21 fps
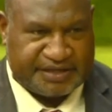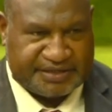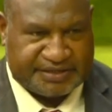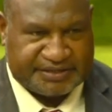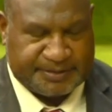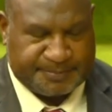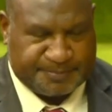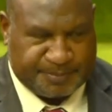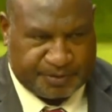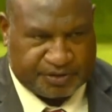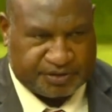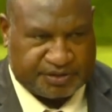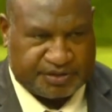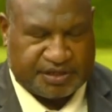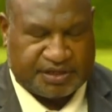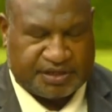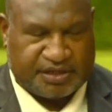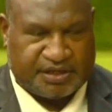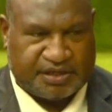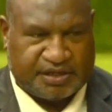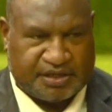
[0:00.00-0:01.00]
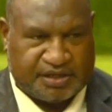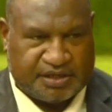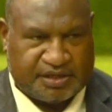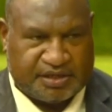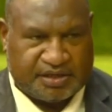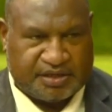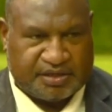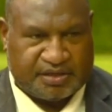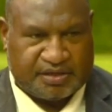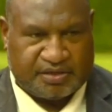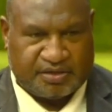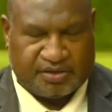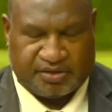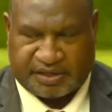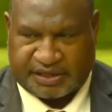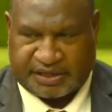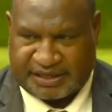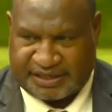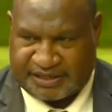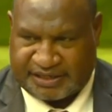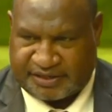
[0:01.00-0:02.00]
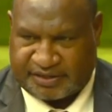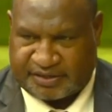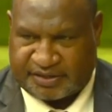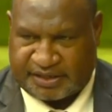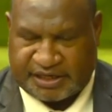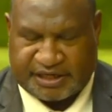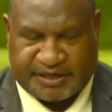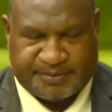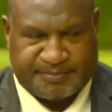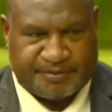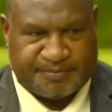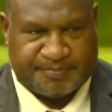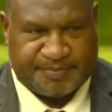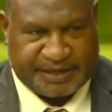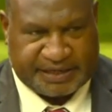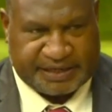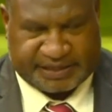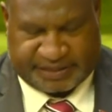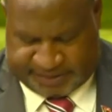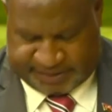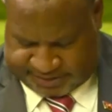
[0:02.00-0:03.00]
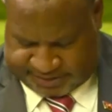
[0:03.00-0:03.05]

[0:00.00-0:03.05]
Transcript: support, long NDB Bank.